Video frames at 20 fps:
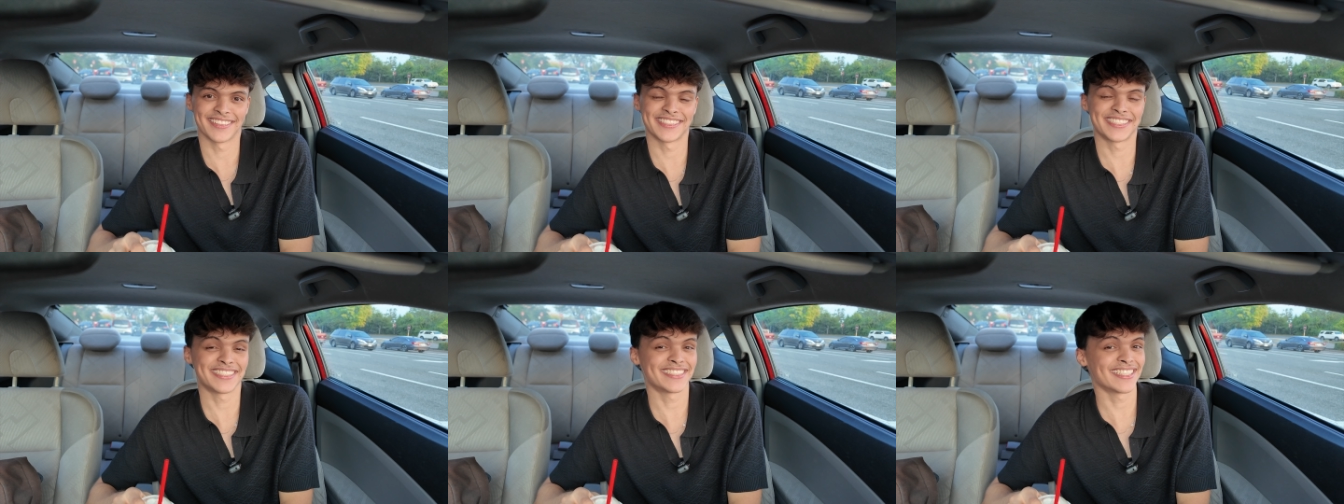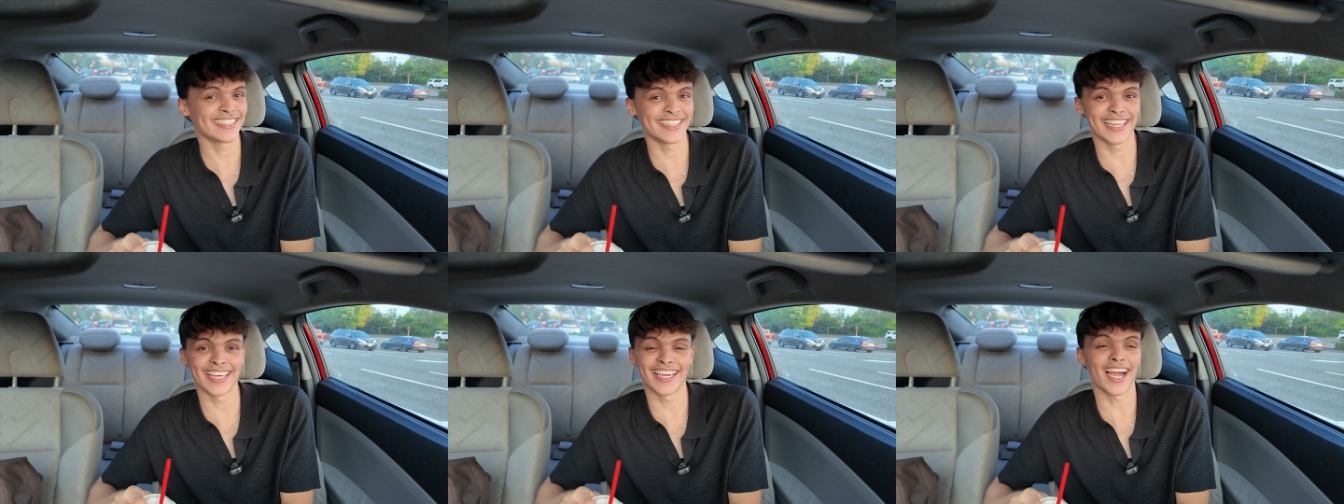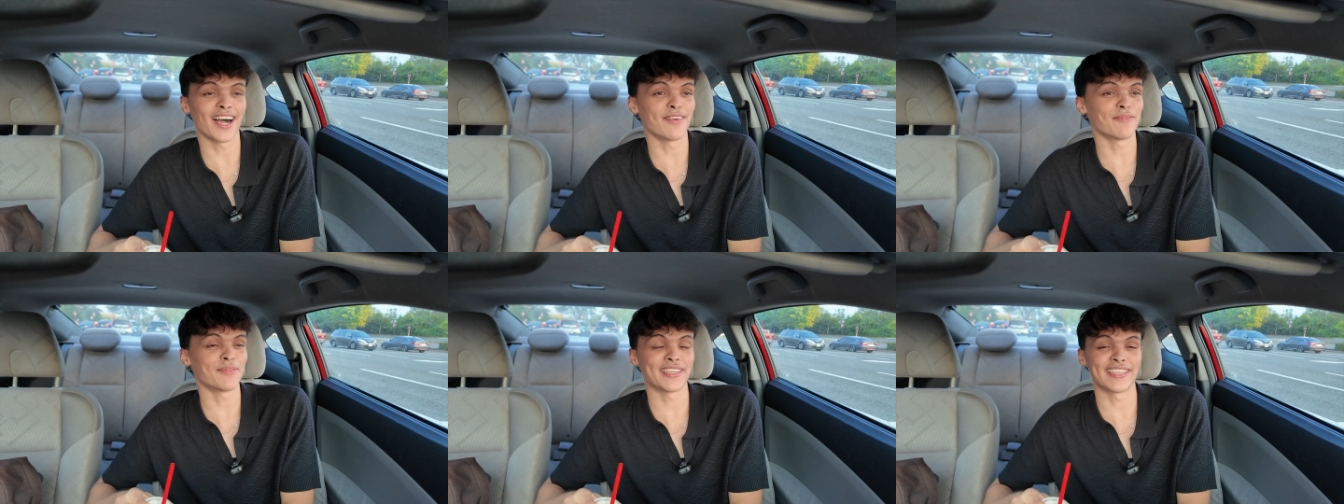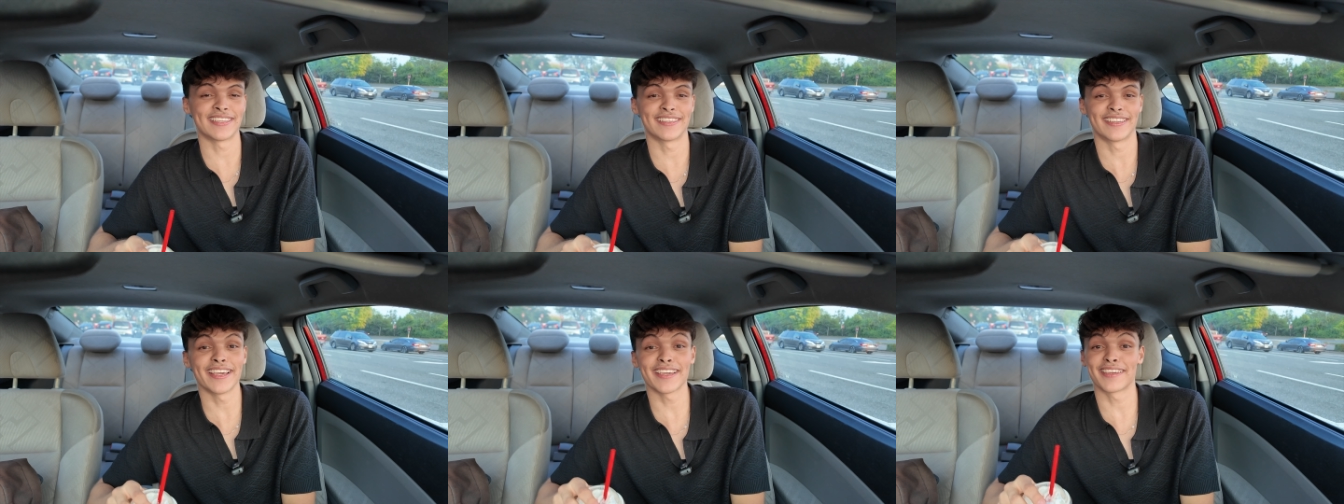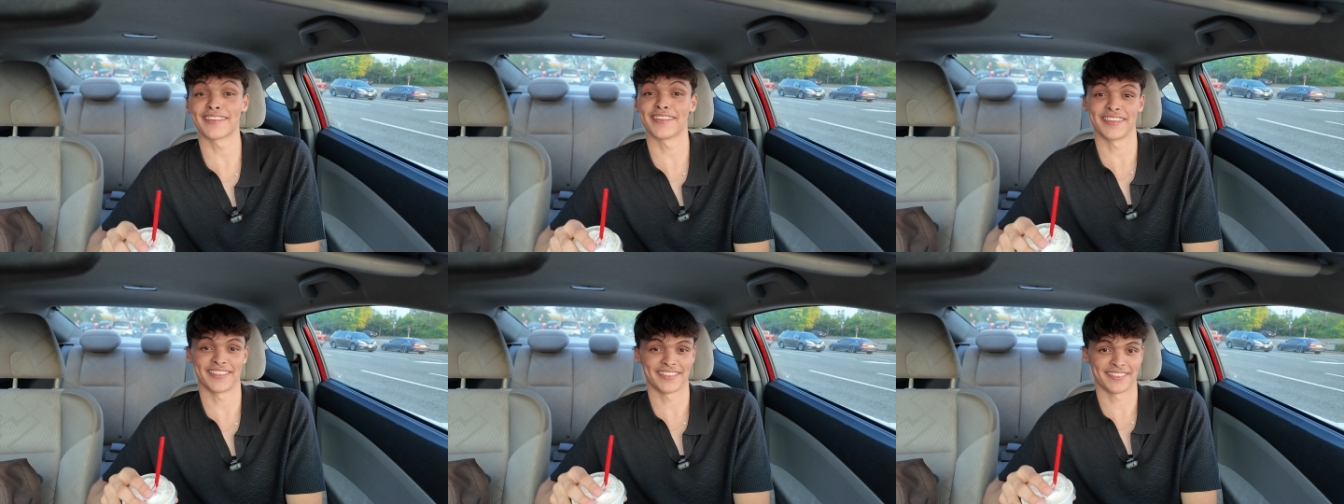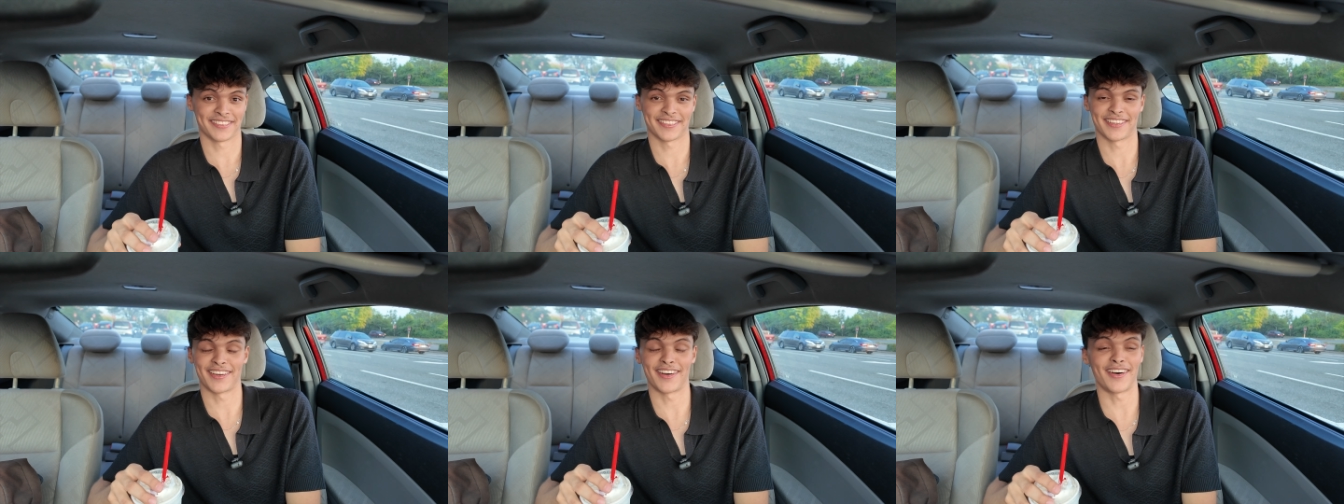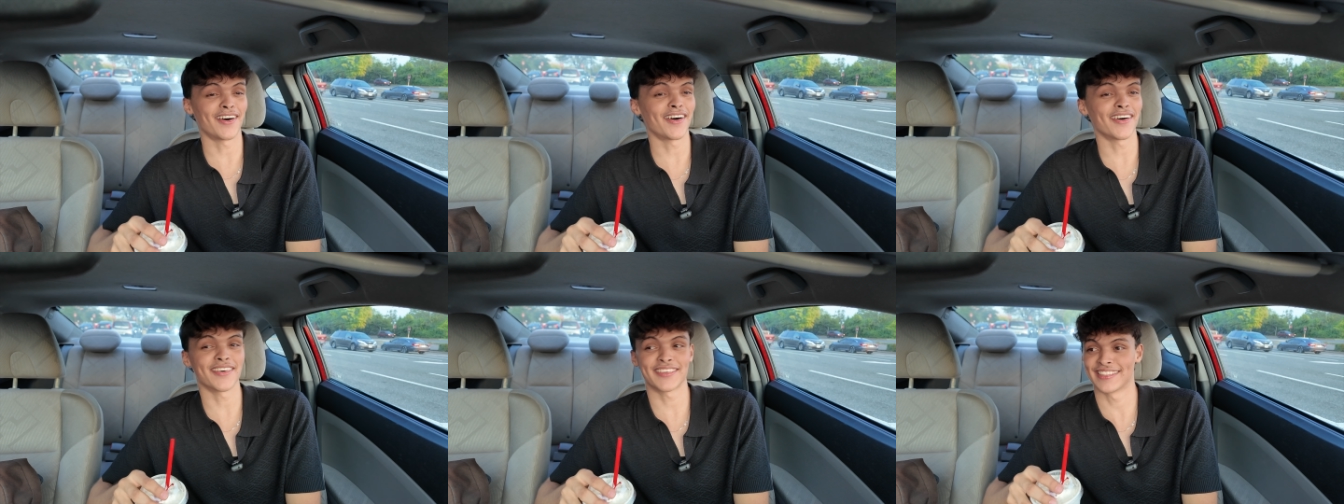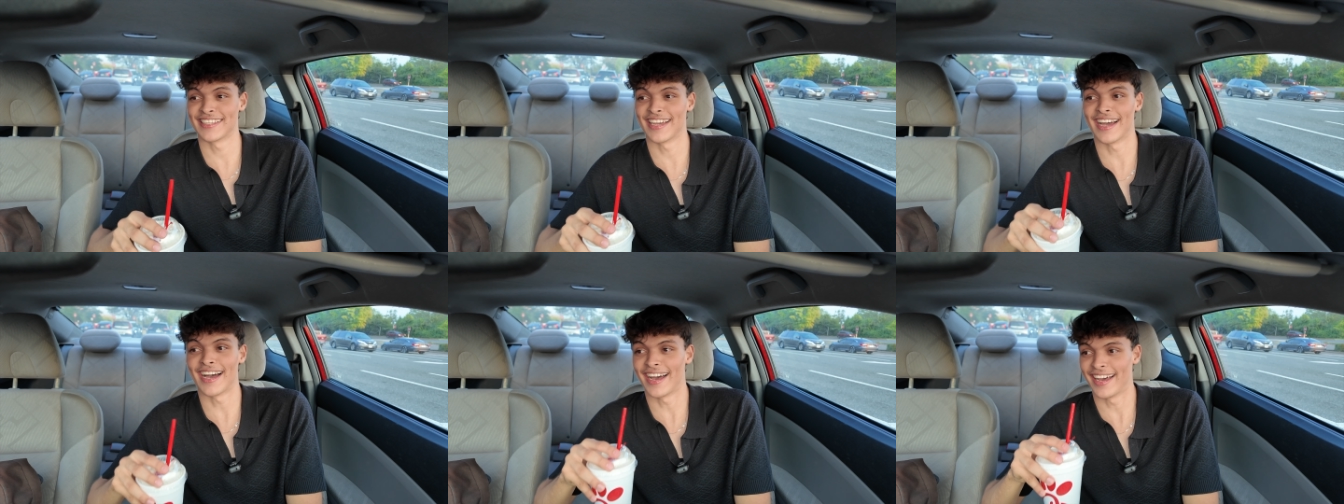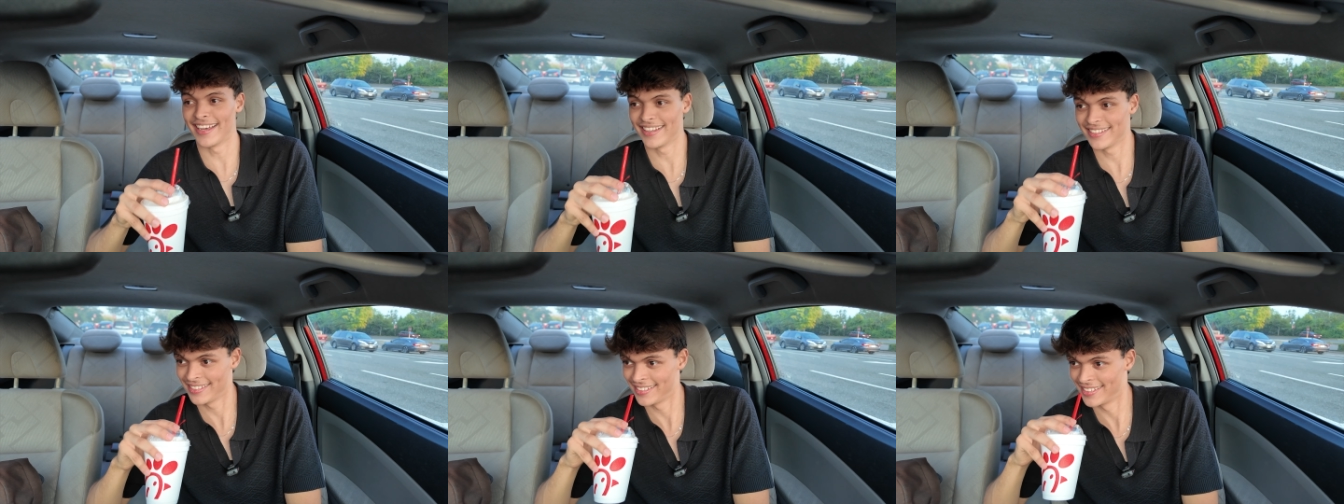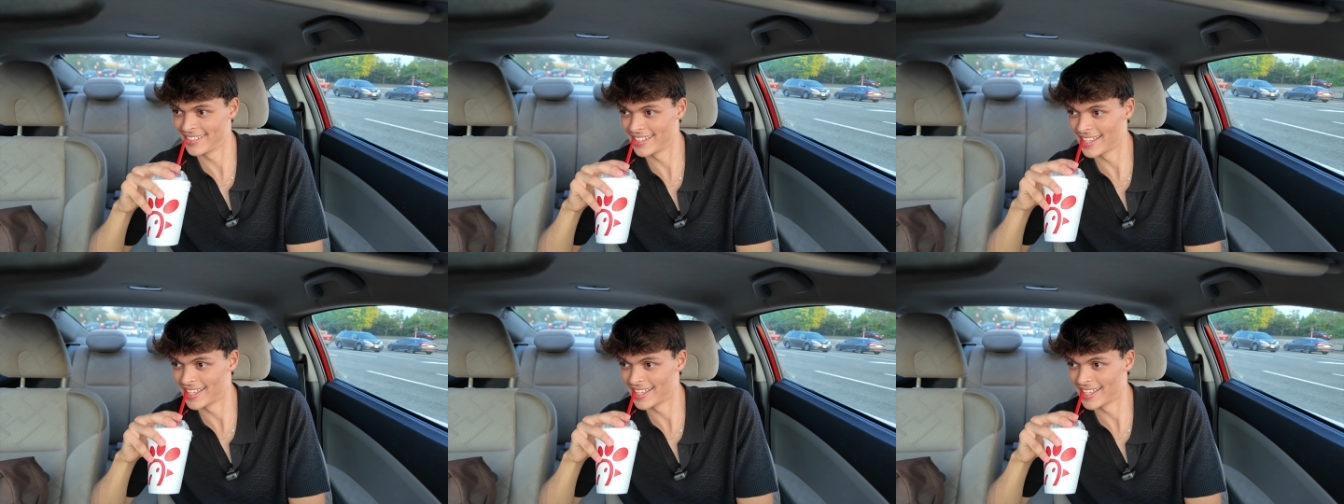Shit, they got me giggling. On God.